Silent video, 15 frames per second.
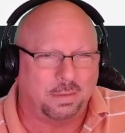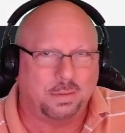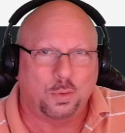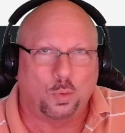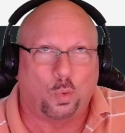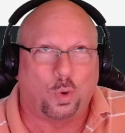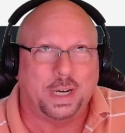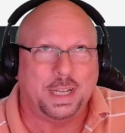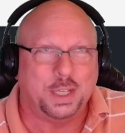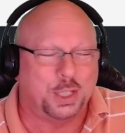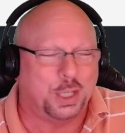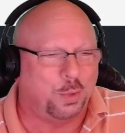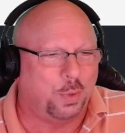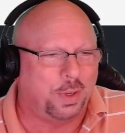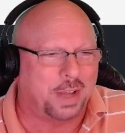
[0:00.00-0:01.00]
what is
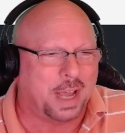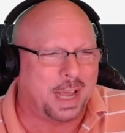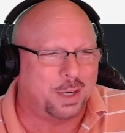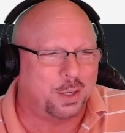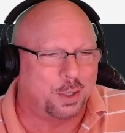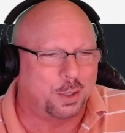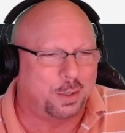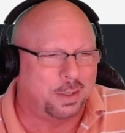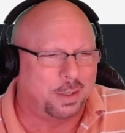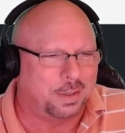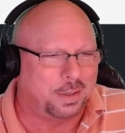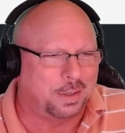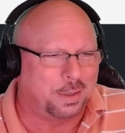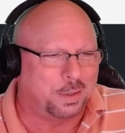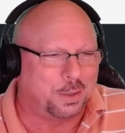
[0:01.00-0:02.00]
it? We got
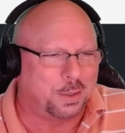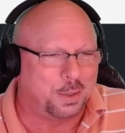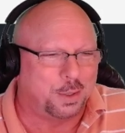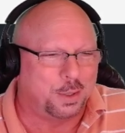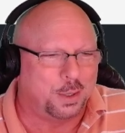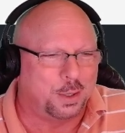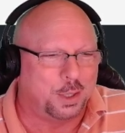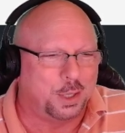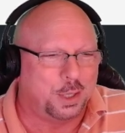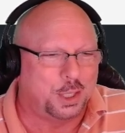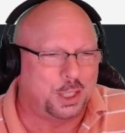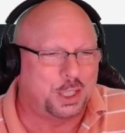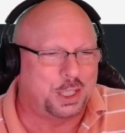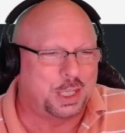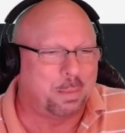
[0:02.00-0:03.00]

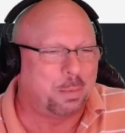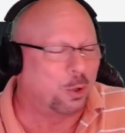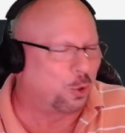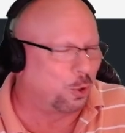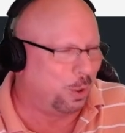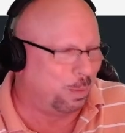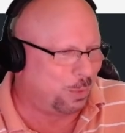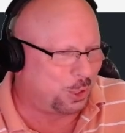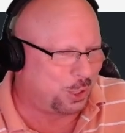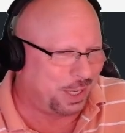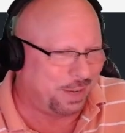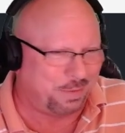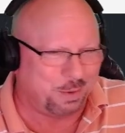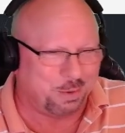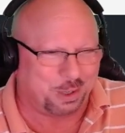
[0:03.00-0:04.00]
simulacrums,
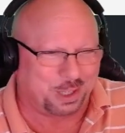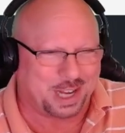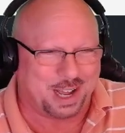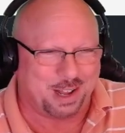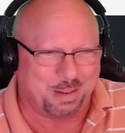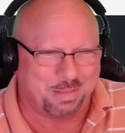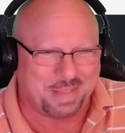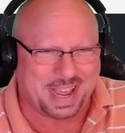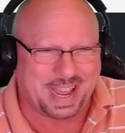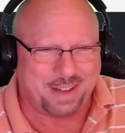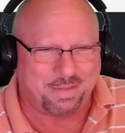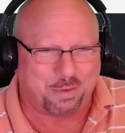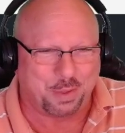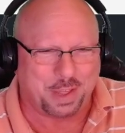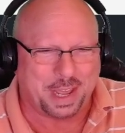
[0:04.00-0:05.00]
if you want to call them that,
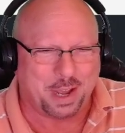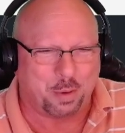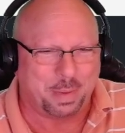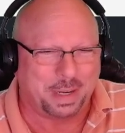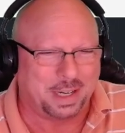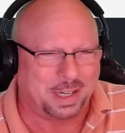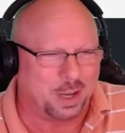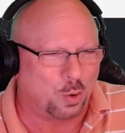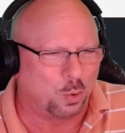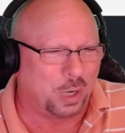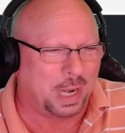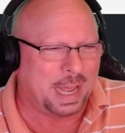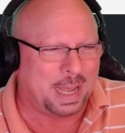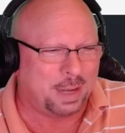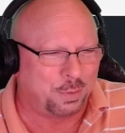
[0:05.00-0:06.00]
for the Elbing and Golden
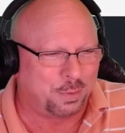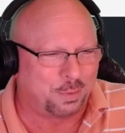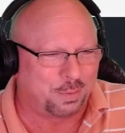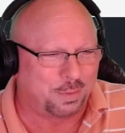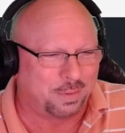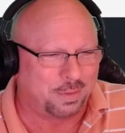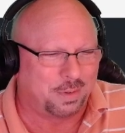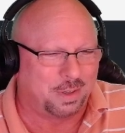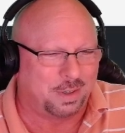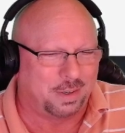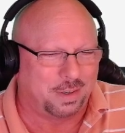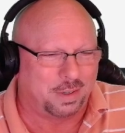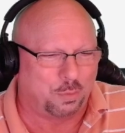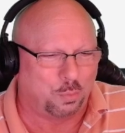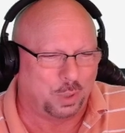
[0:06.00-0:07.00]
Lion
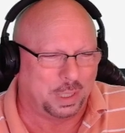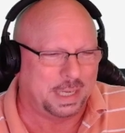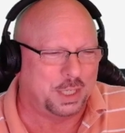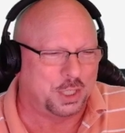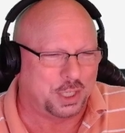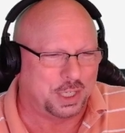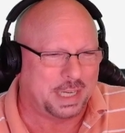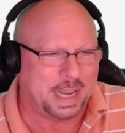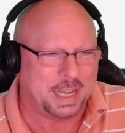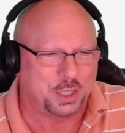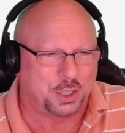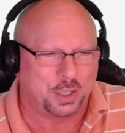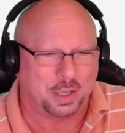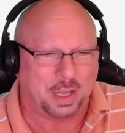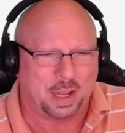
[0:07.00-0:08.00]
released to
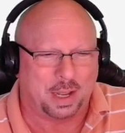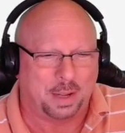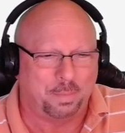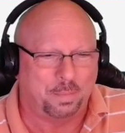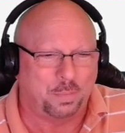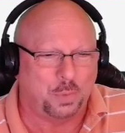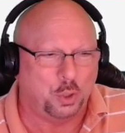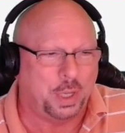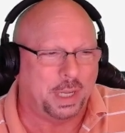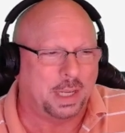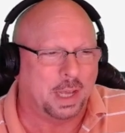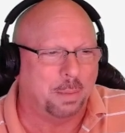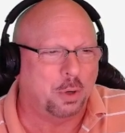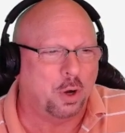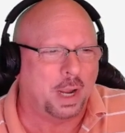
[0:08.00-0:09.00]
test unique
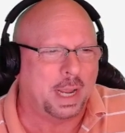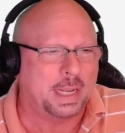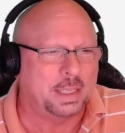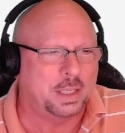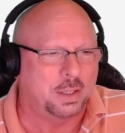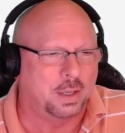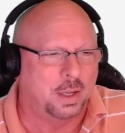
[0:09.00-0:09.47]
upgrades.